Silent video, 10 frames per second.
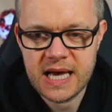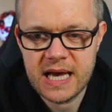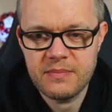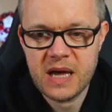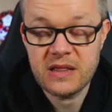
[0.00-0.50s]

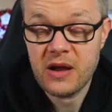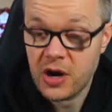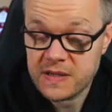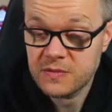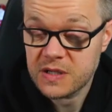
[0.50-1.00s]
um, and there
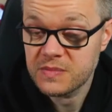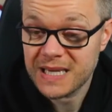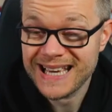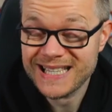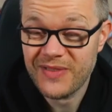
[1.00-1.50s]
are still some
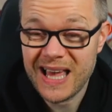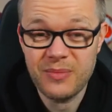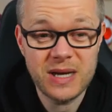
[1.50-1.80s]
tickets available.